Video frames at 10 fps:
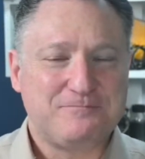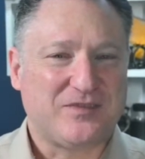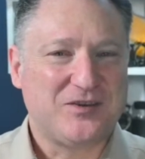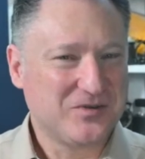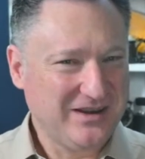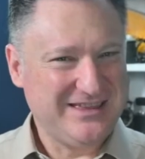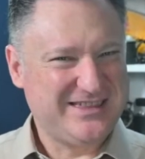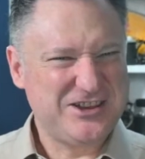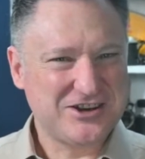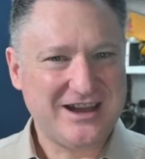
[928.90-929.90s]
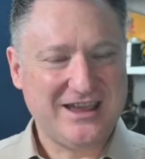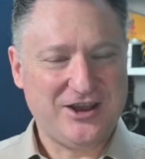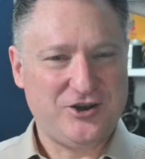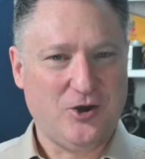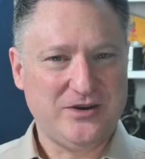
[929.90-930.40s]
Do you really think you're going to
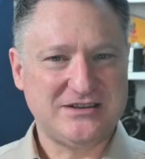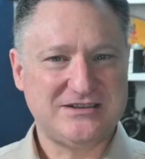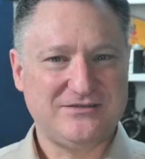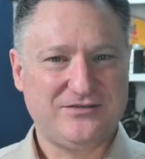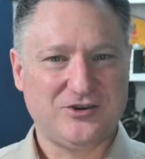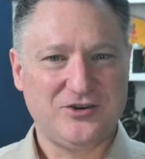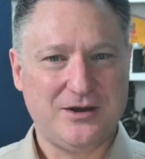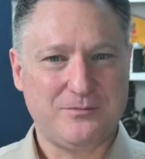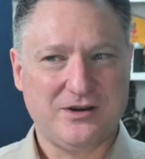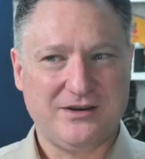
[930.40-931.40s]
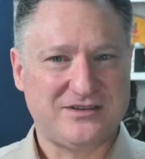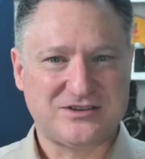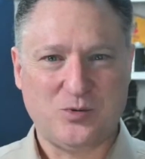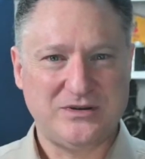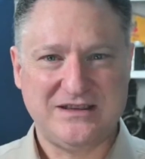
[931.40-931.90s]
get noticed if your number even
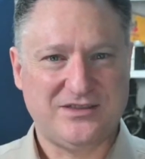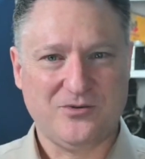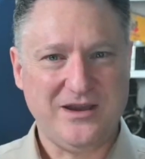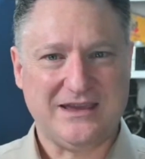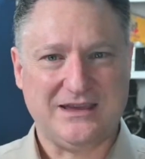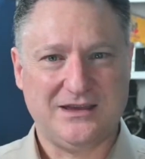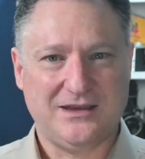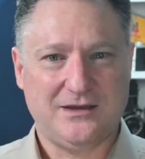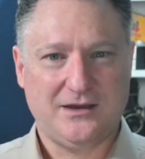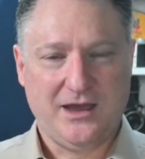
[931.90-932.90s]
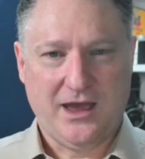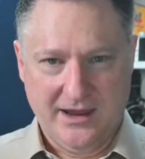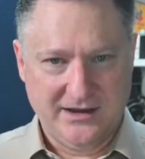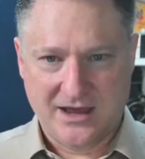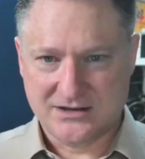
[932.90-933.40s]
23?
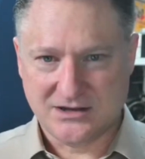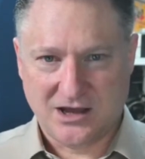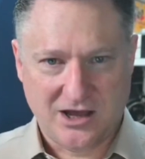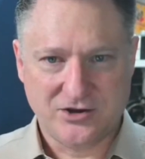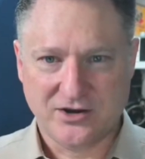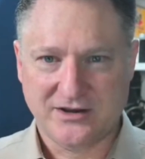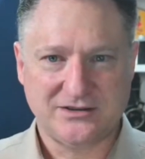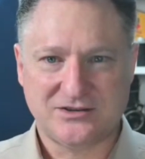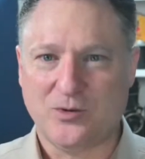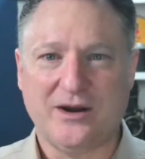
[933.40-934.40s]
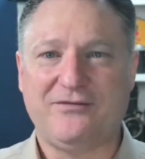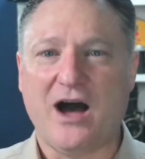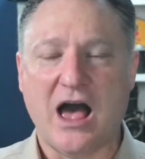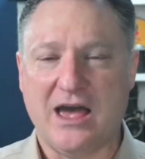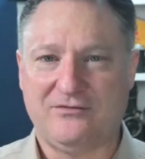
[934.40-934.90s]
And yet
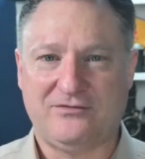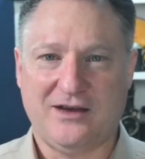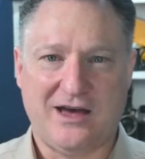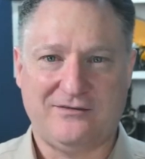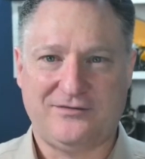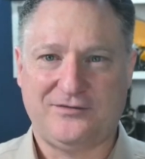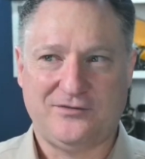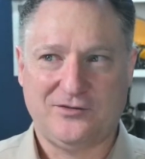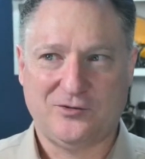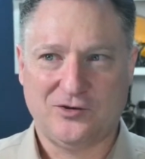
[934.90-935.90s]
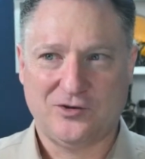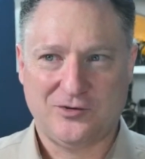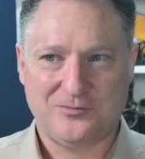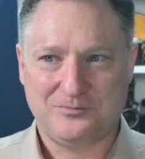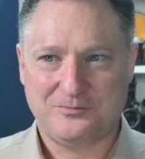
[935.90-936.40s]
125 have
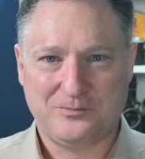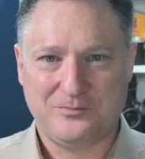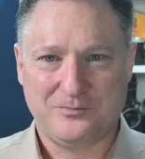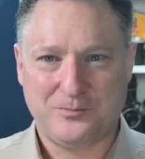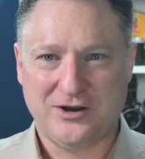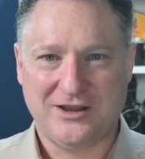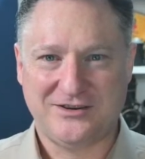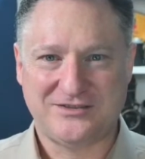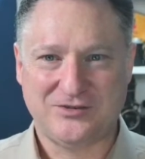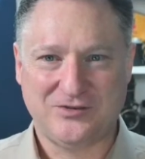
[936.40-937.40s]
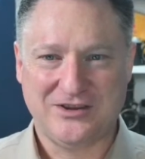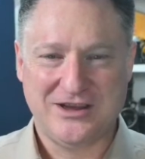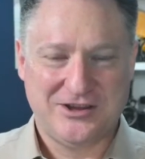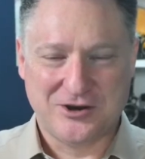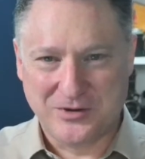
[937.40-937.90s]

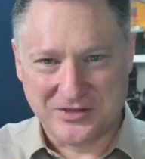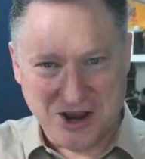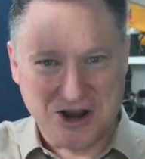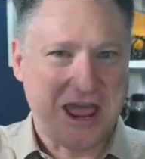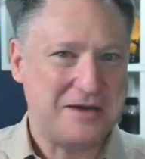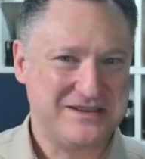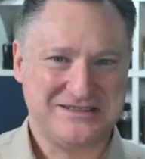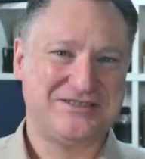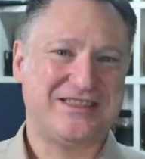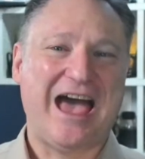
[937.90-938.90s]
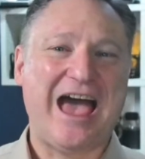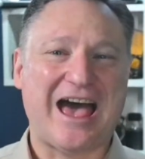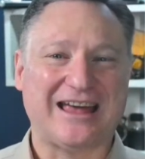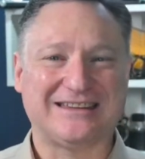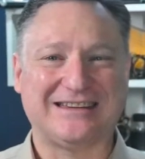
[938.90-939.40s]
put their name into the hat